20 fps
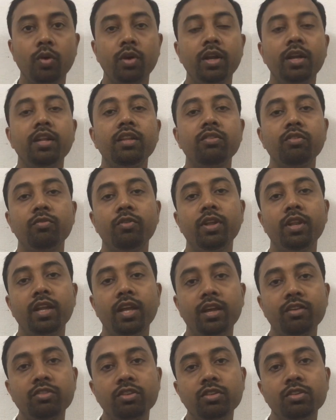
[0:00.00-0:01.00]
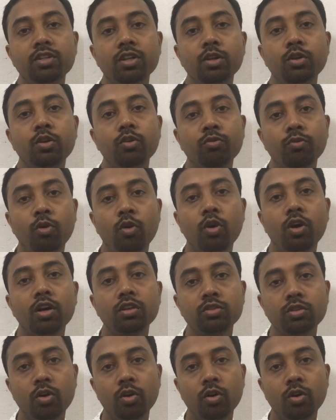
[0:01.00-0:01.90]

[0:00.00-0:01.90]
It is very essential to focus